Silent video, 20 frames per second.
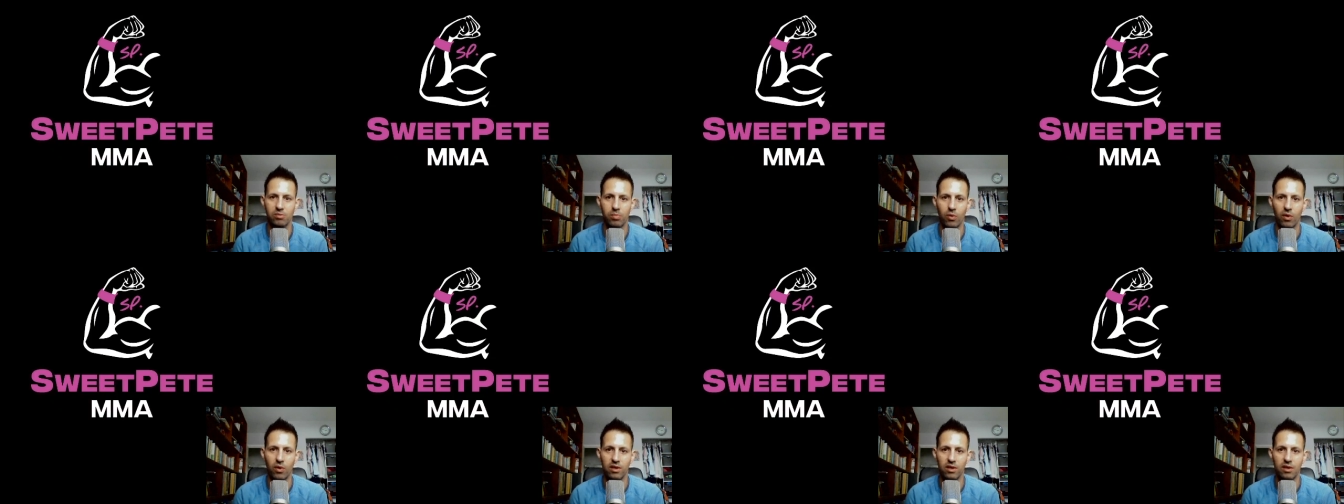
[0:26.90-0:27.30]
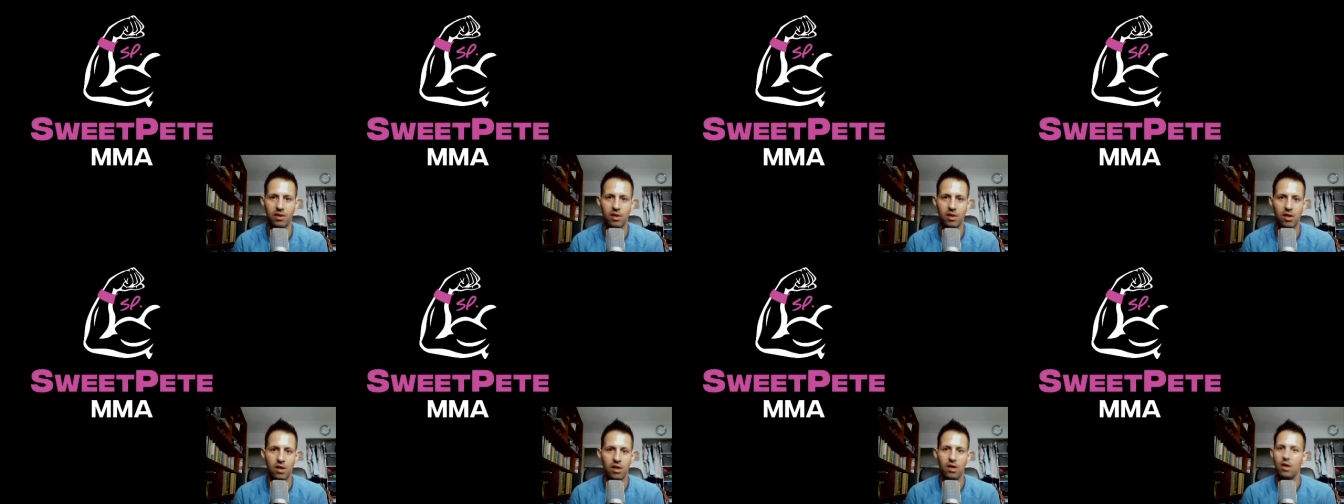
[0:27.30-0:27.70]
point,
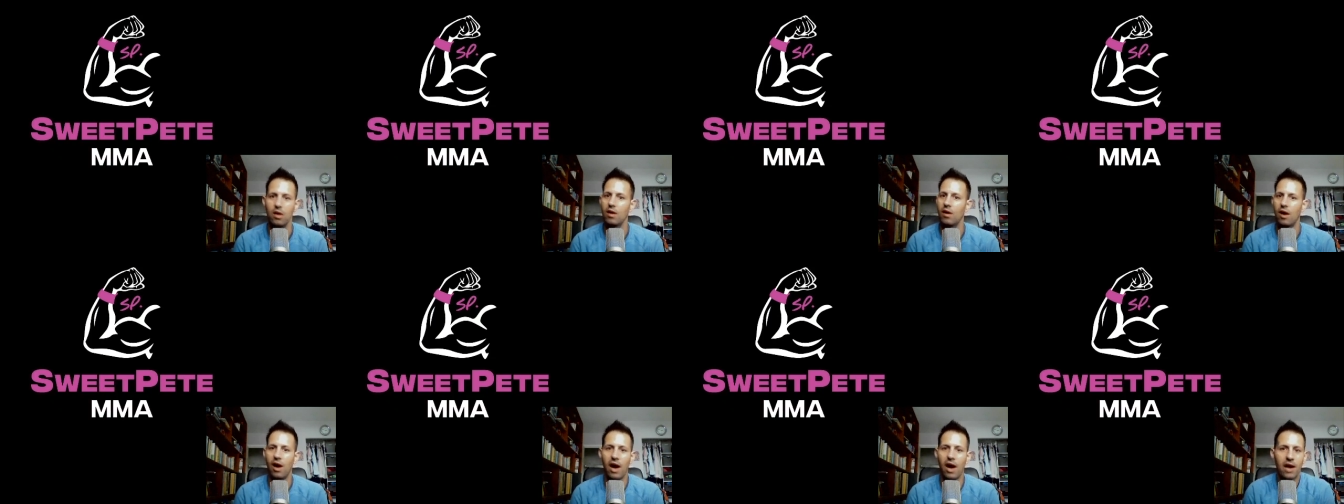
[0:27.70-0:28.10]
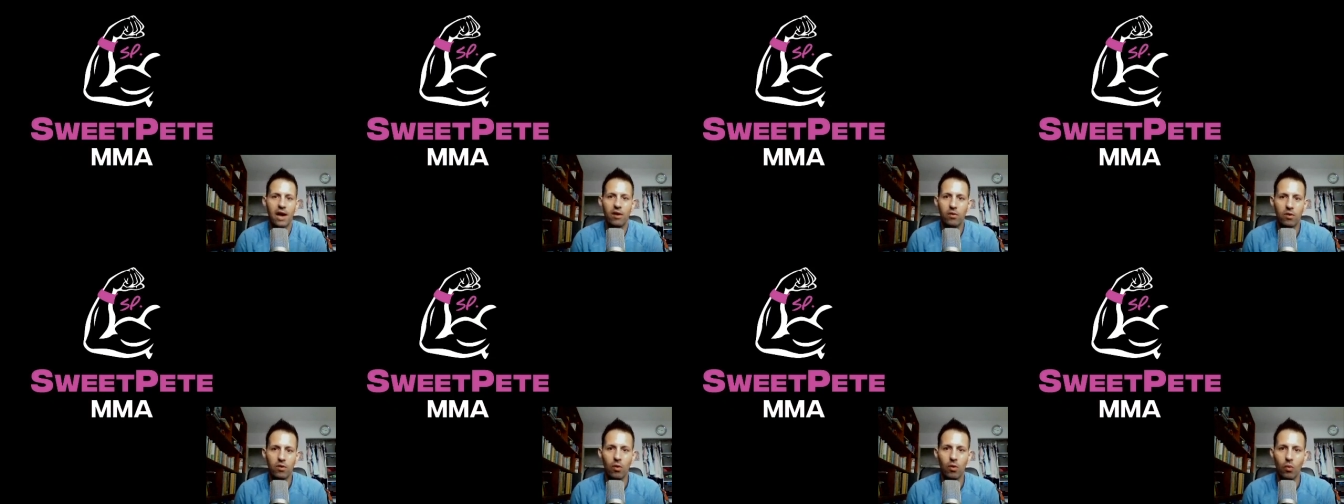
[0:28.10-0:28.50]
I
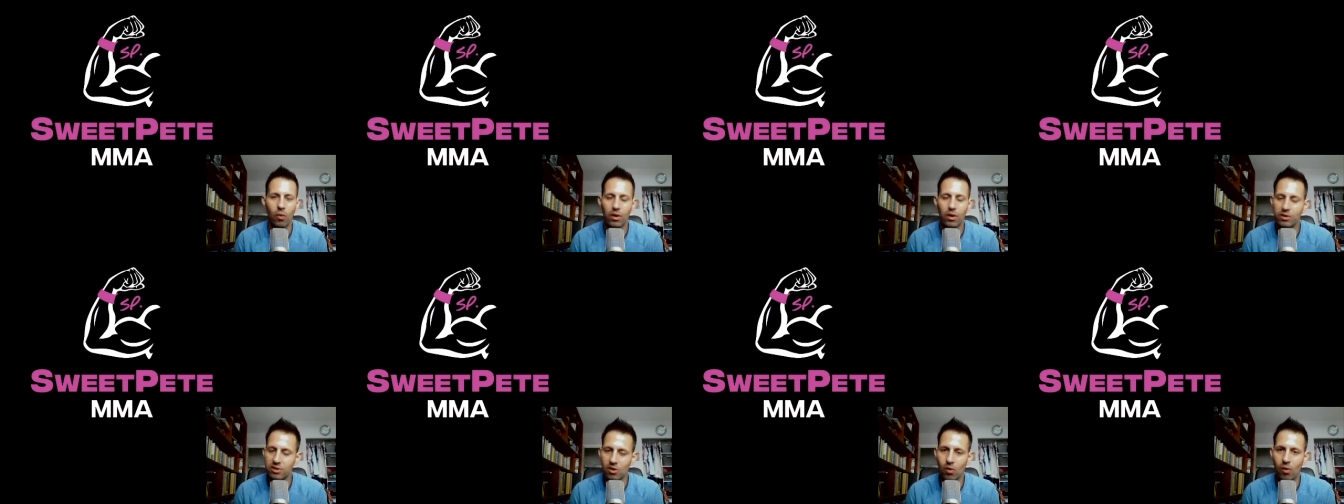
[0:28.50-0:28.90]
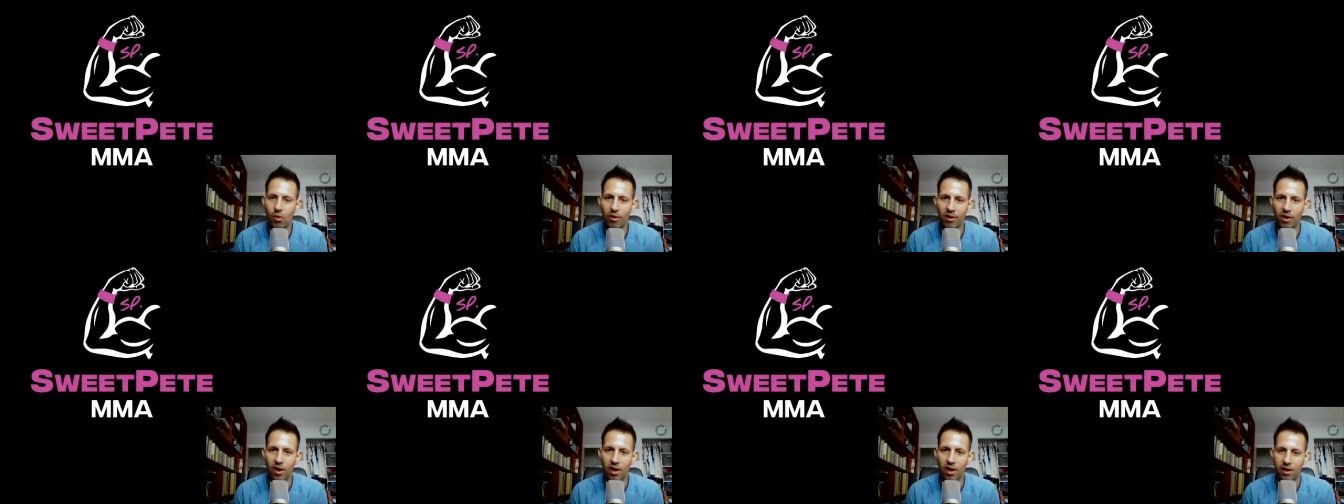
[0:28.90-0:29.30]
don't know what's going
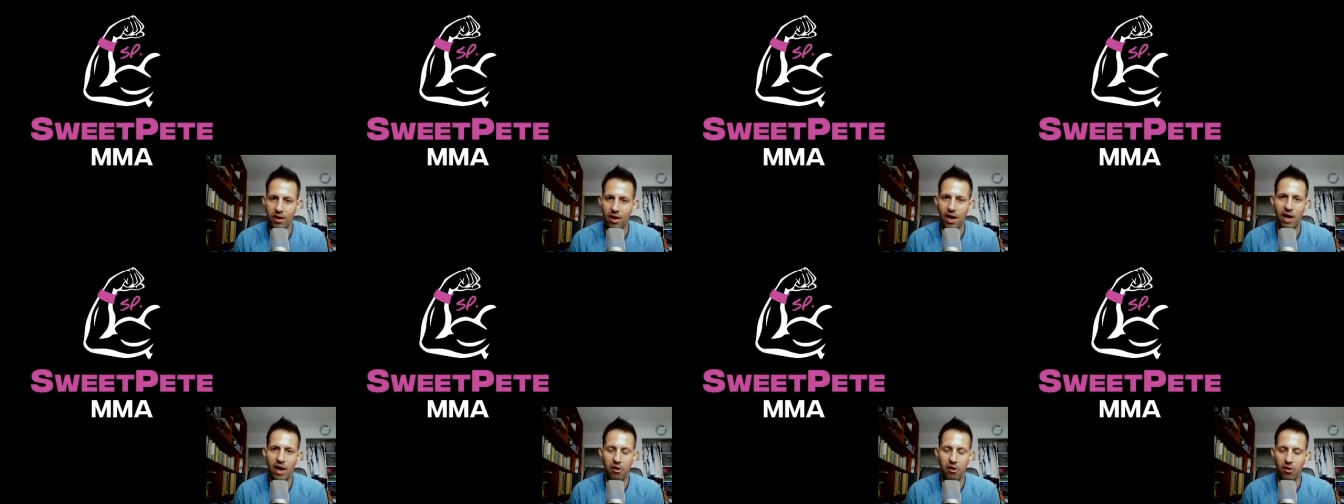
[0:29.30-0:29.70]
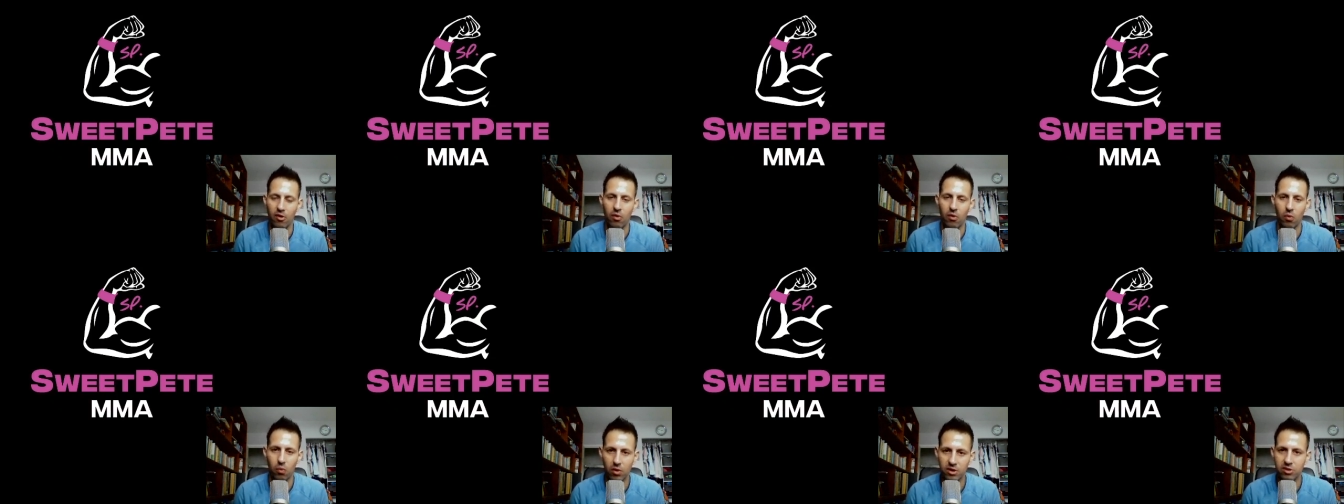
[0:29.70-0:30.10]
on. I don't
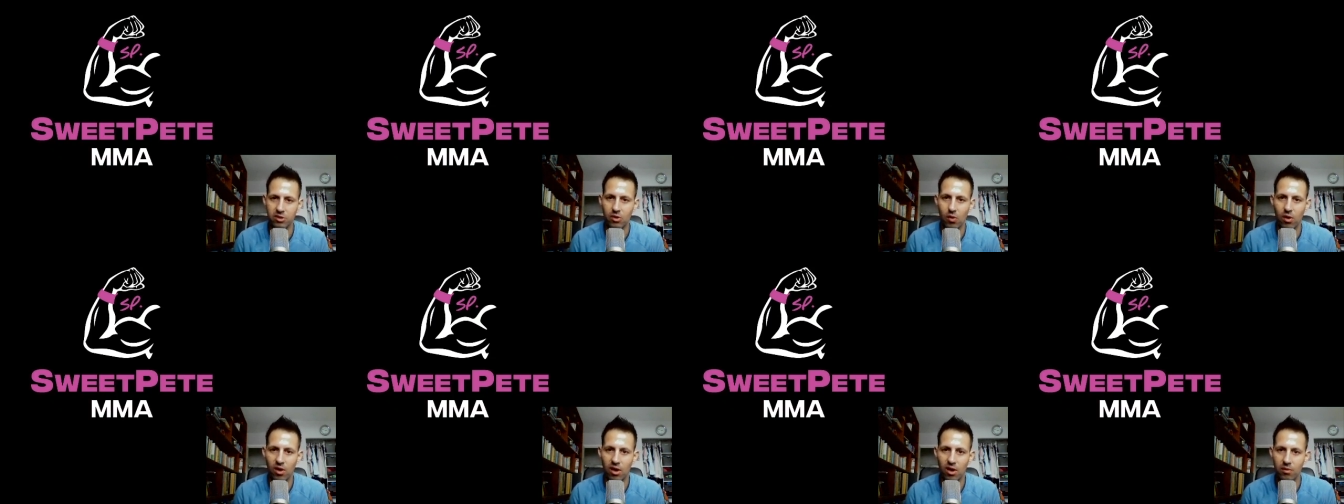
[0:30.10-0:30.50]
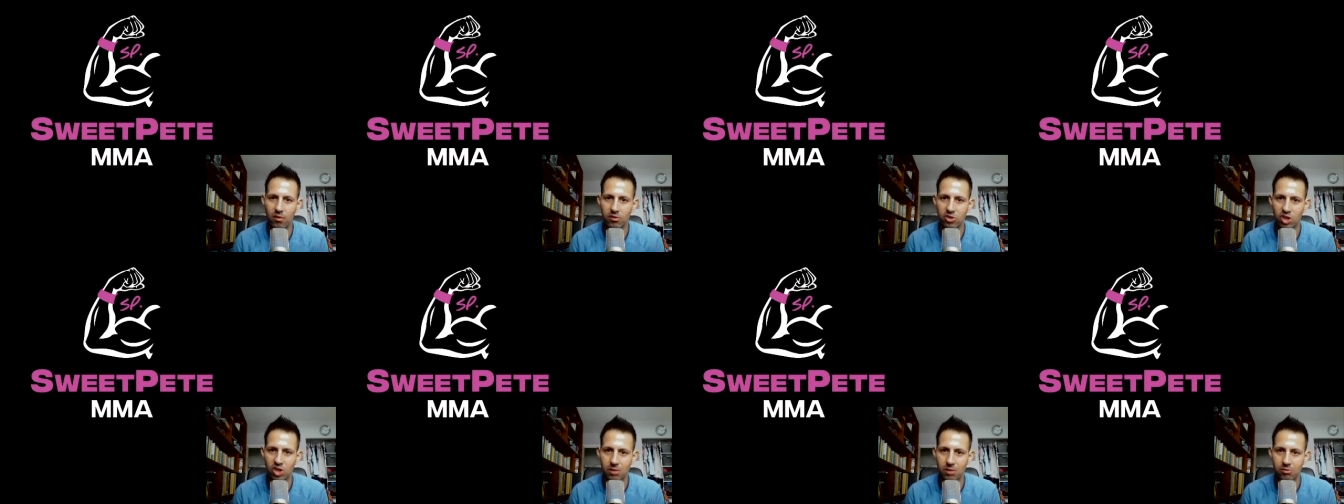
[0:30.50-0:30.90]
know what's going on with
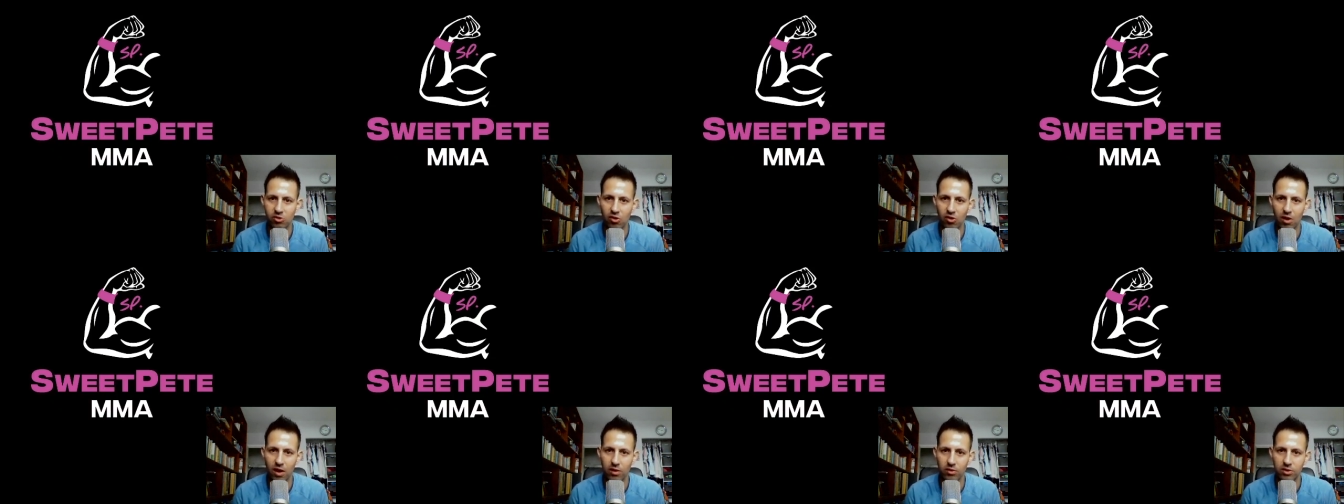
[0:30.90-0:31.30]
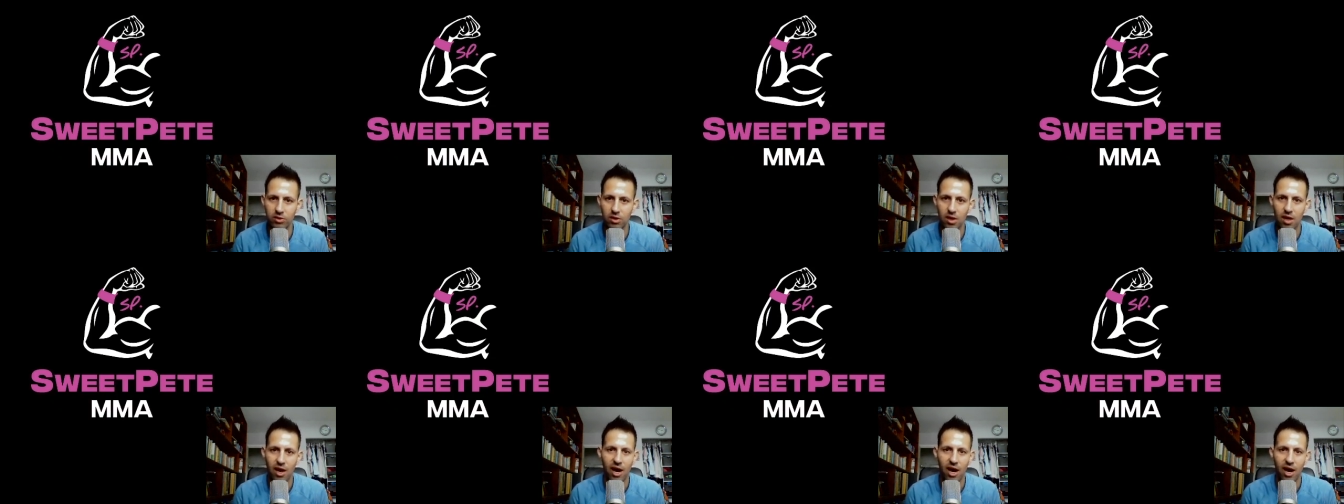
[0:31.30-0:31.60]
James Krause.